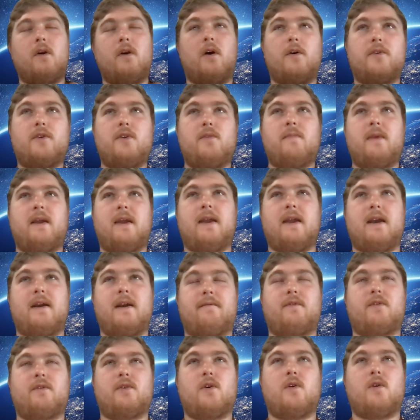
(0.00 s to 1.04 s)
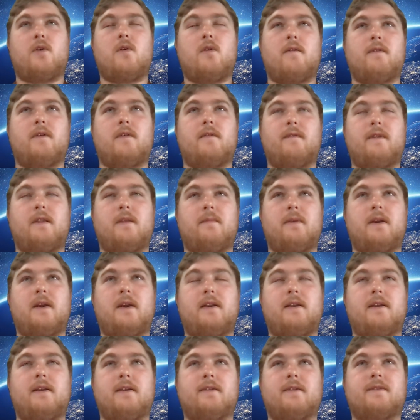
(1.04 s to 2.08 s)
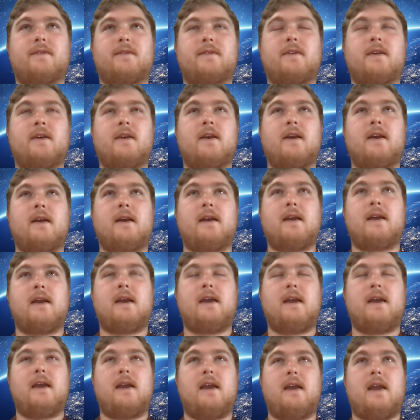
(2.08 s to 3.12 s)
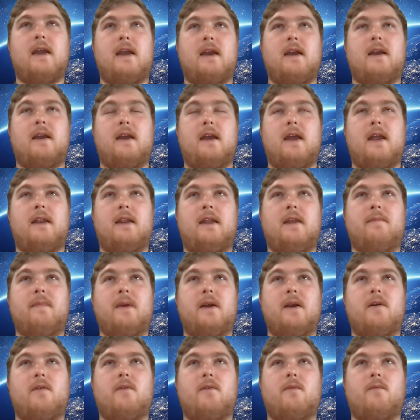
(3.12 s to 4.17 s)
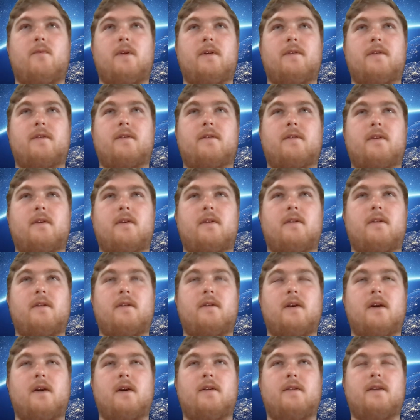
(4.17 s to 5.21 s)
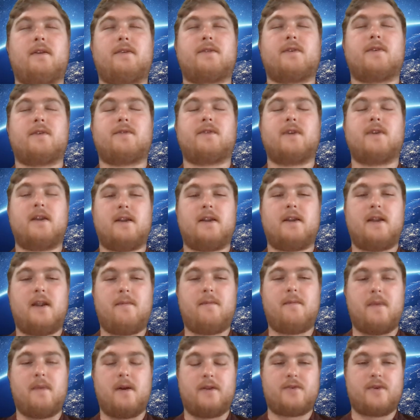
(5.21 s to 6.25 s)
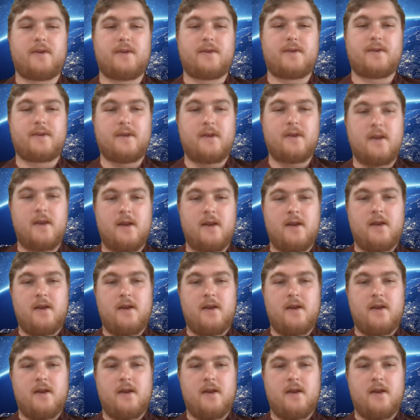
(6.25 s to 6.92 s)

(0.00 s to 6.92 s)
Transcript: All you may have to go off of in the beginning is an email with the associated email address.